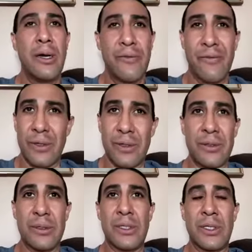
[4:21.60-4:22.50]
for
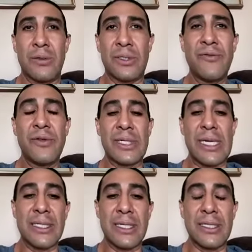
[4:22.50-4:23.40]
different
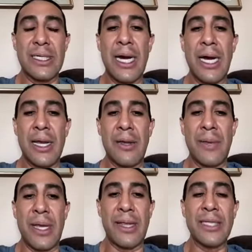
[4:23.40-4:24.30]
days at a time,
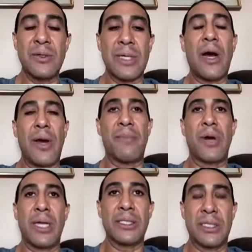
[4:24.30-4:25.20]
and that's how I
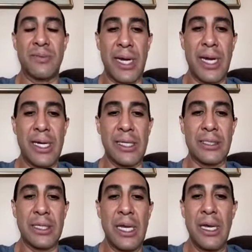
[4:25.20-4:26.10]
process my
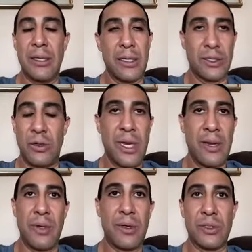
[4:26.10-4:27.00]
hides. There's no
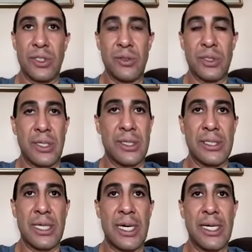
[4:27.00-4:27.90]
chemicals used on
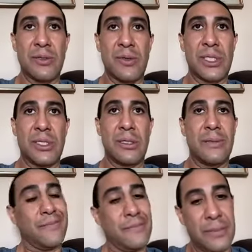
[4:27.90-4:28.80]
these hides, which
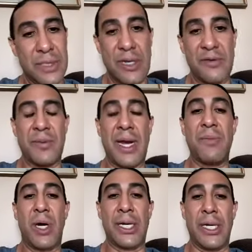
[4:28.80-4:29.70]
saves my
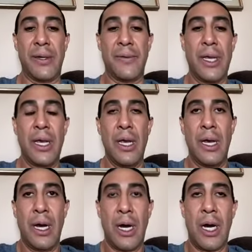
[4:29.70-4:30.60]
body.
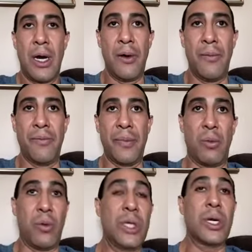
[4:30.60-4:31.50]
The
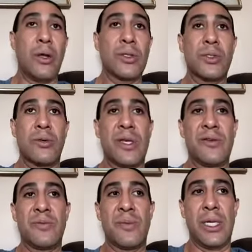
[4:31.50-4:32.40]
wood also
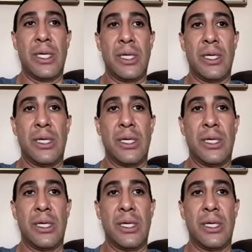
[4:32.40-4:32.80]
gives me,